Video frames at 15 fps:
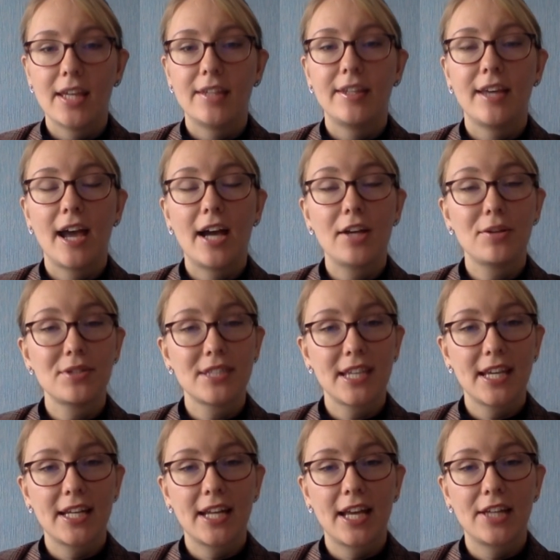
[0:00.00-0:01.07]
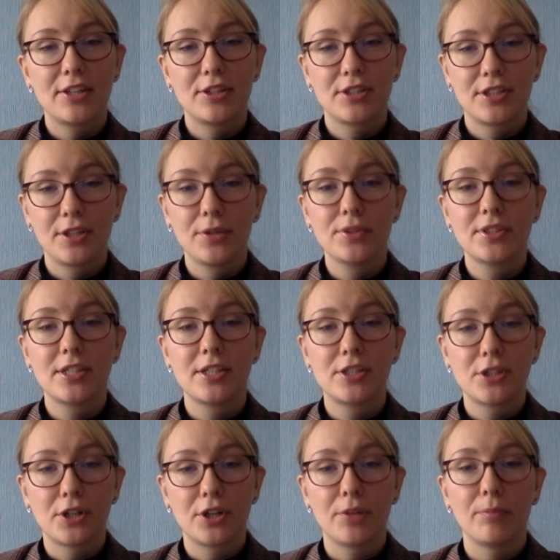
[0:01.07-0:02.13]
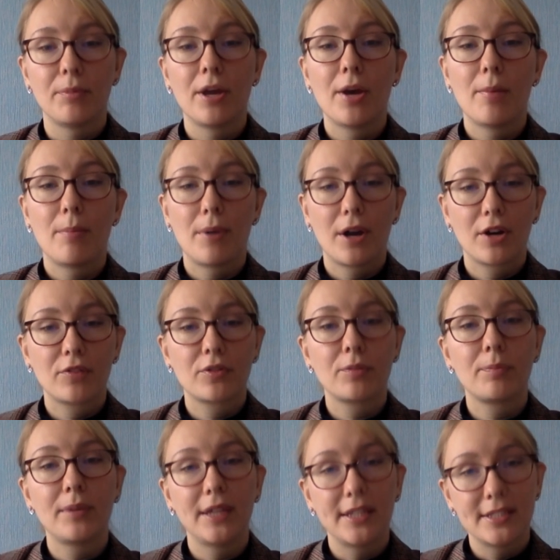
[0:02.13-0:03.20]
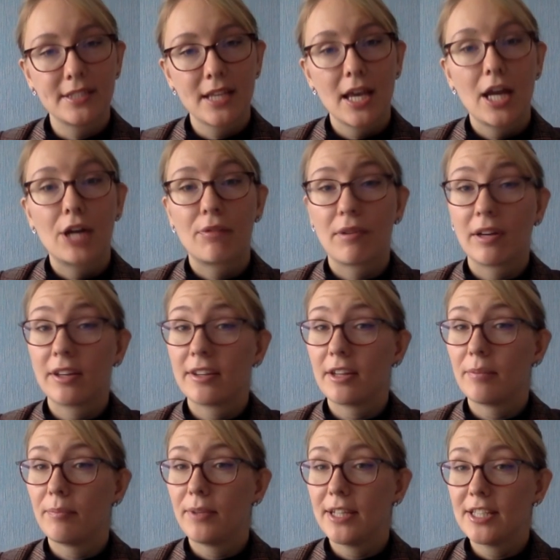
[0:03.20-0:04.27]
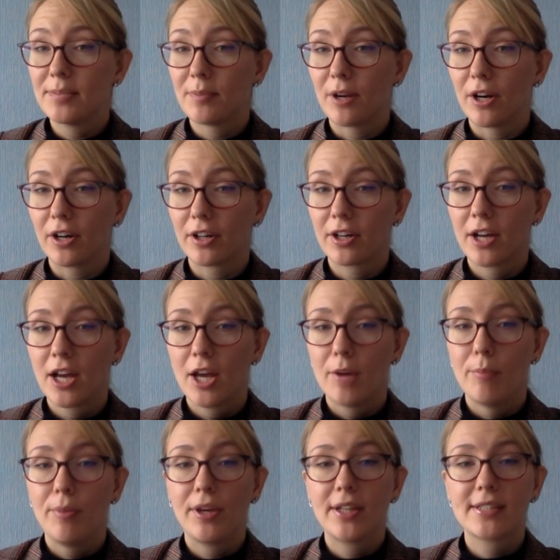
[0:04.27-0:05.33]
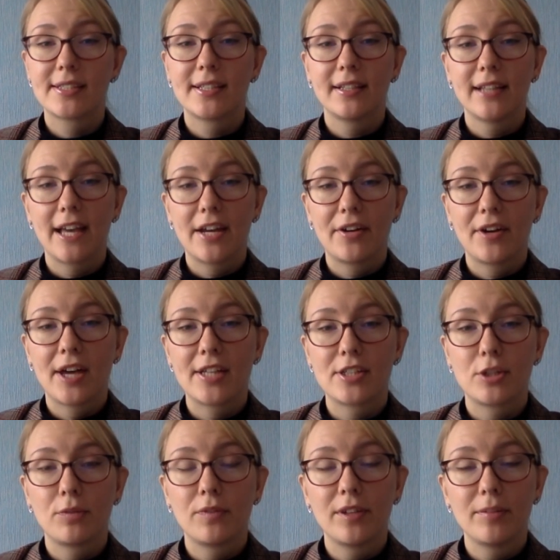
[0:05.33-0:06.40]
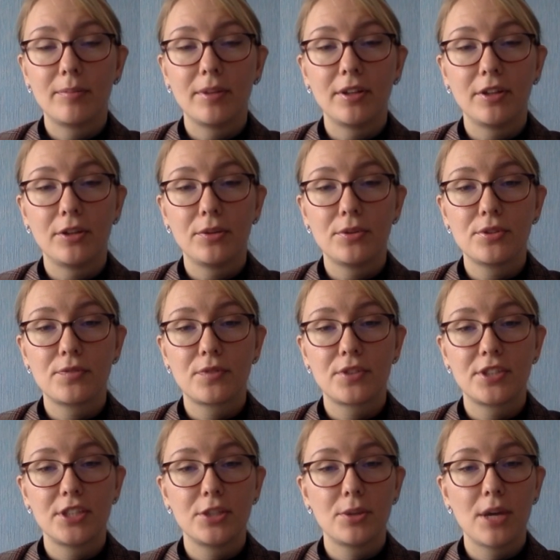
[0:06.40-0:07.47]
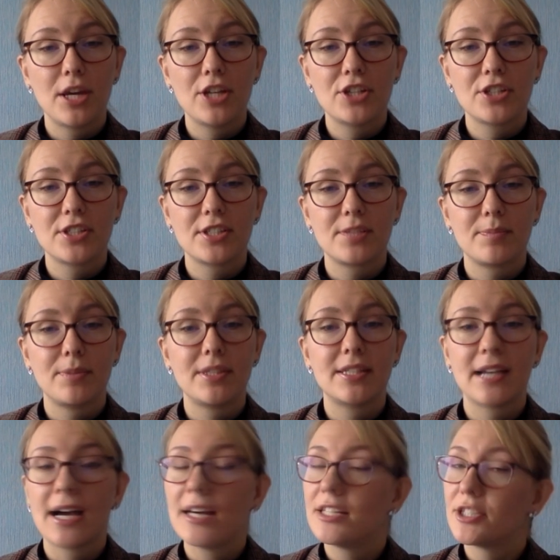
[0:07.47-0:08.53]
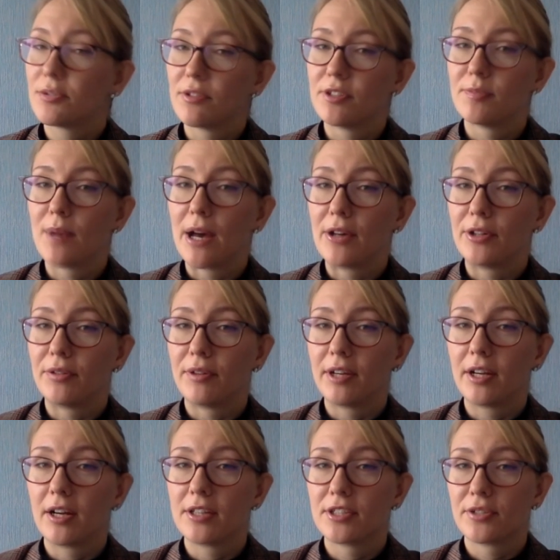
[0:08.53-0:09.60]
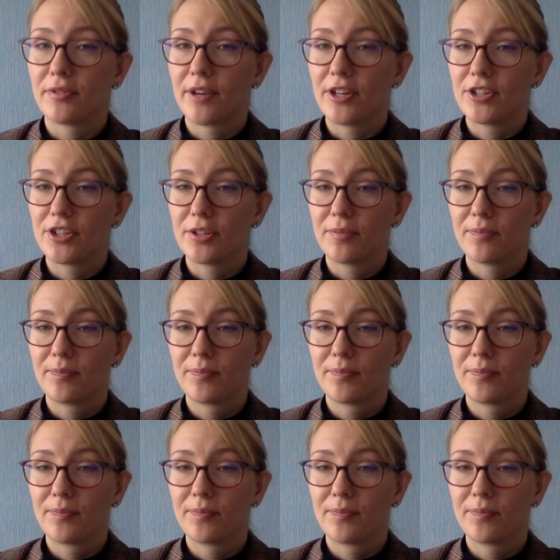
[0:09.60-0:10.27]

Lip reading: The IUCN has used the term Park for Peace rather than Peace Park because the latter has often been used for situations besides transboundary conservation.